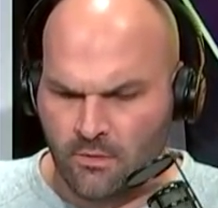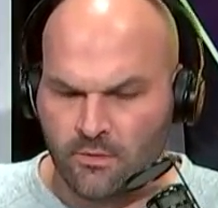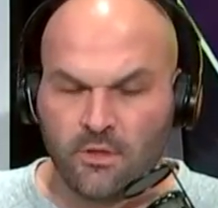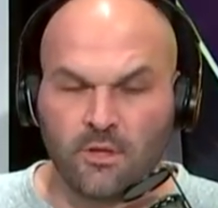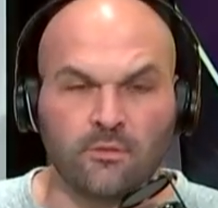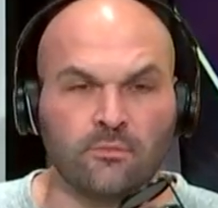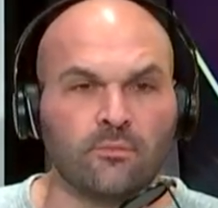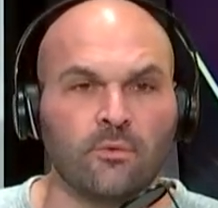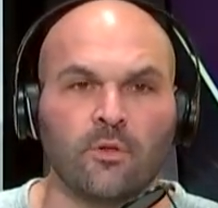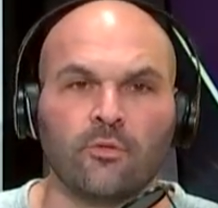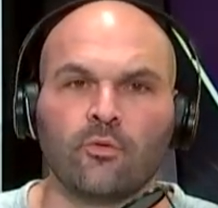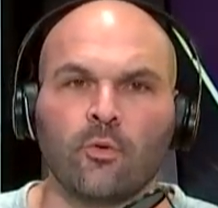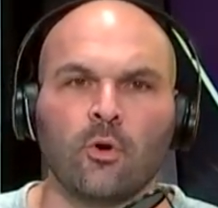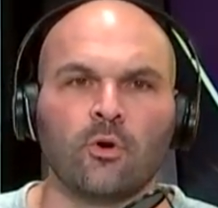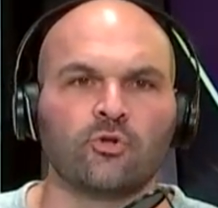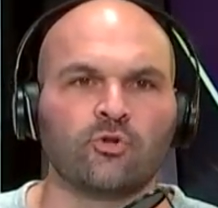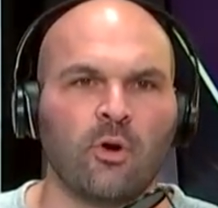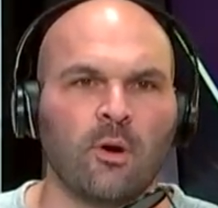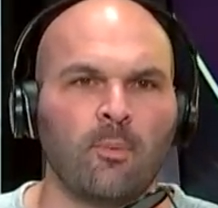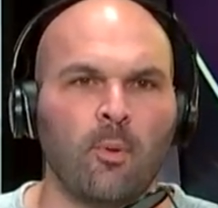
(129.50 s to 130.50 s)
The
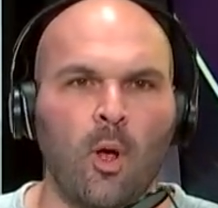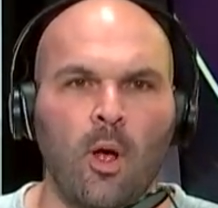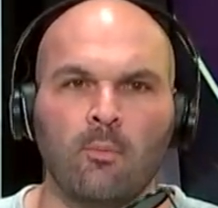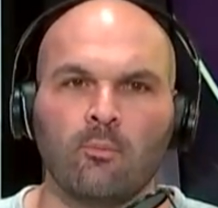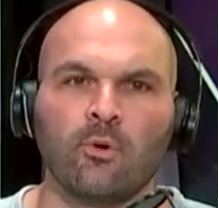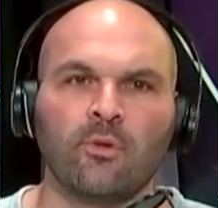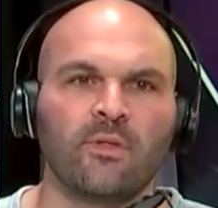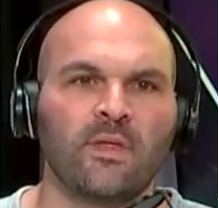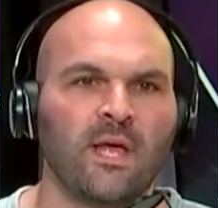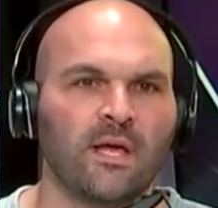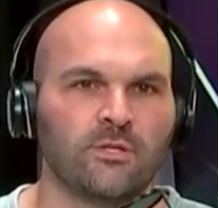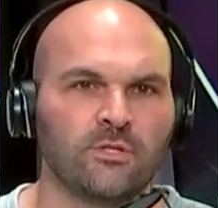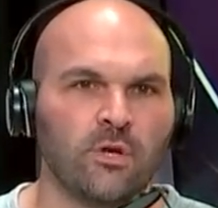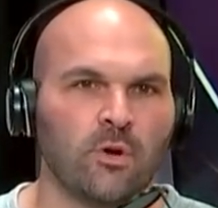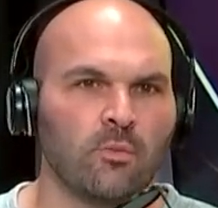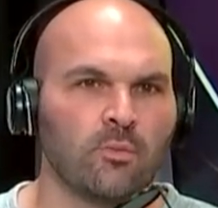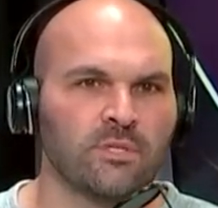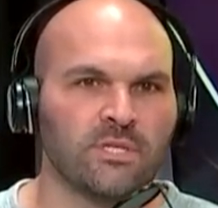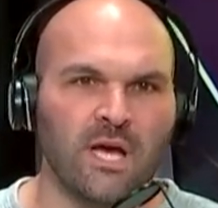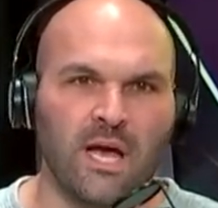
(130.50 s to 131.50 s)
throw to Trey Palmer in the end
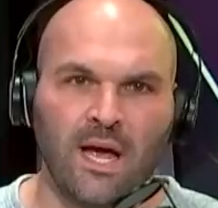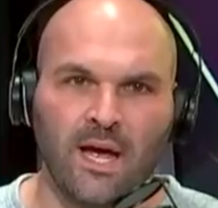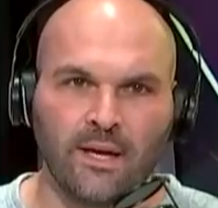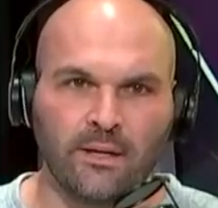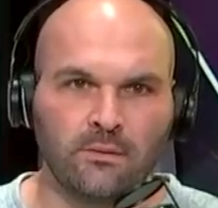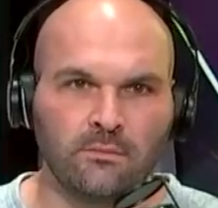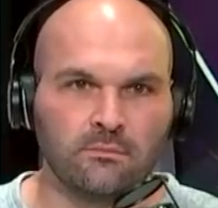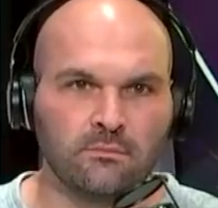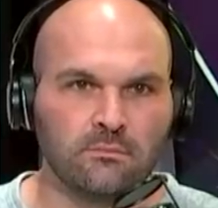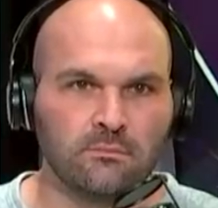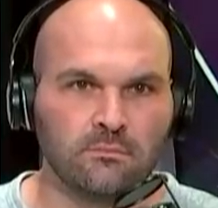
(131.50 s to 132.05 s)
zone was high